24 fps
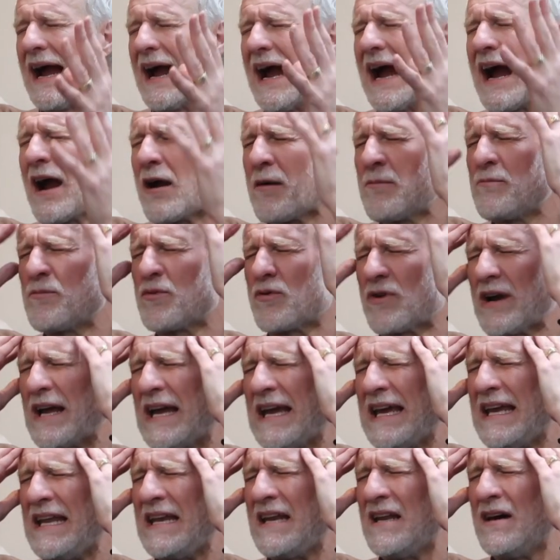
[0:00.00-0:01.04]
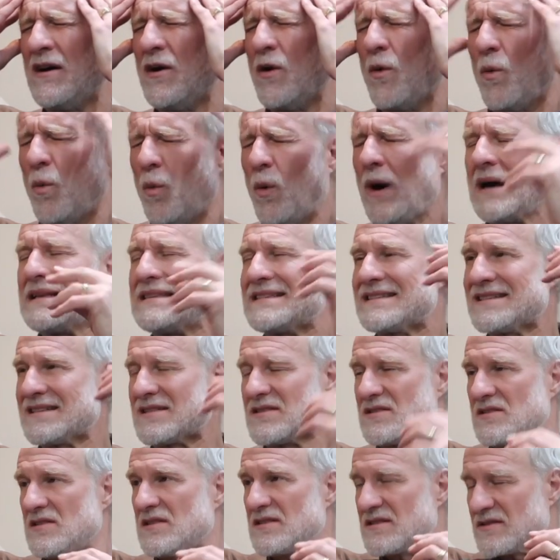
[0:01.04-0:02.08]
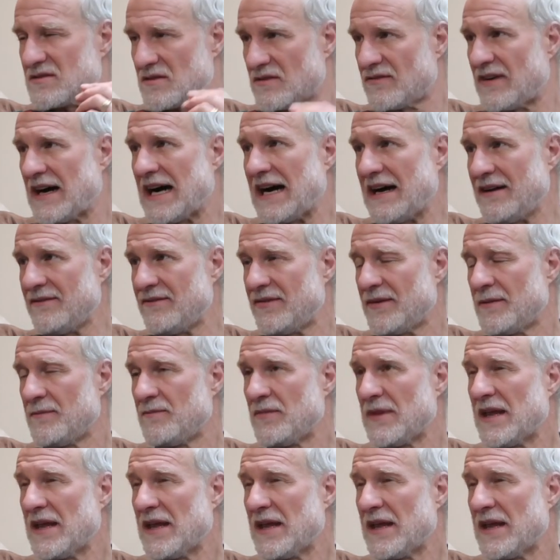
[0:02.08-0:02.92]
Our brain wants us to survive.